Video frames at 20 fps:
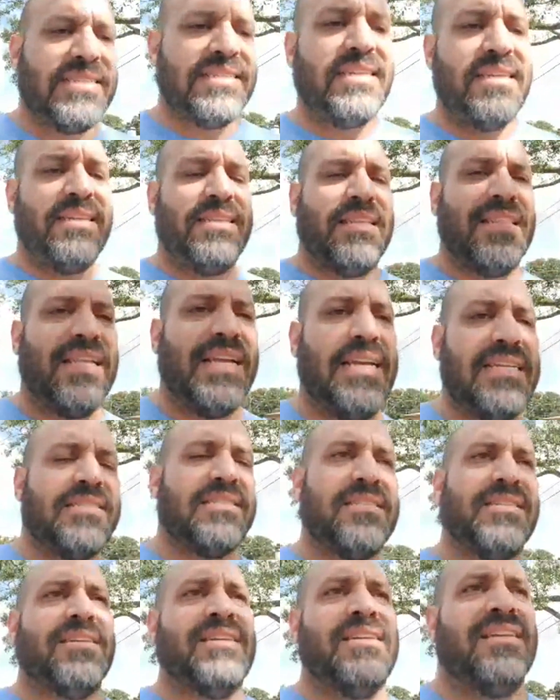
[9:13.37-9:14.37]
see the
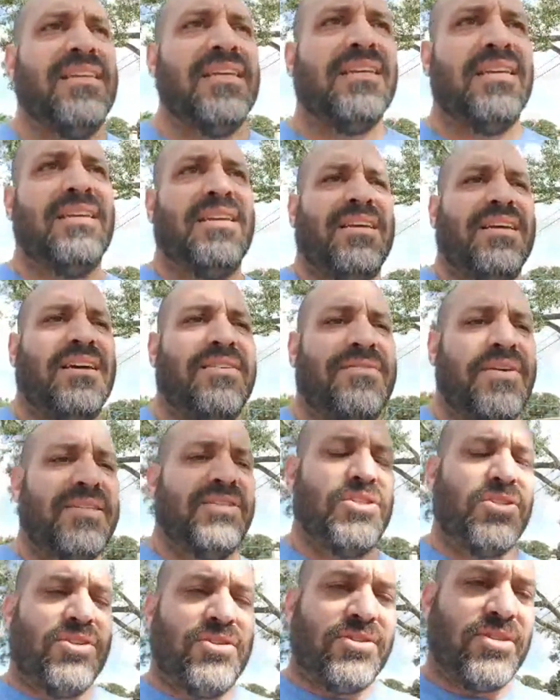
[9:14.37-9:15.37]
last
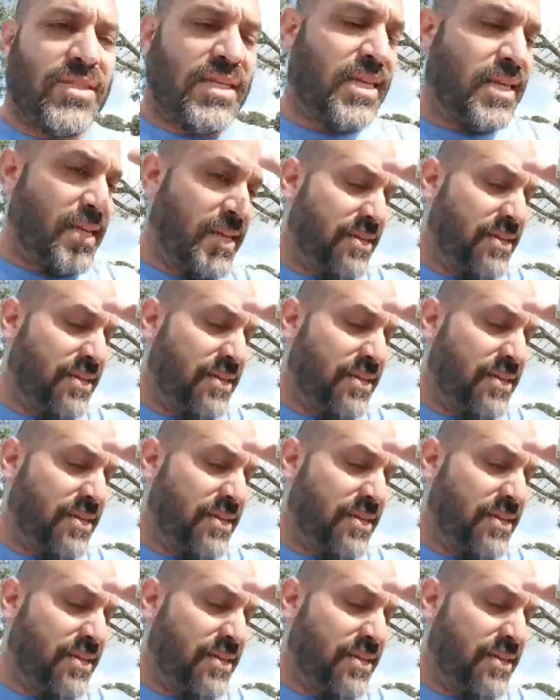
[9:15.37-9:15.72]
Avengers.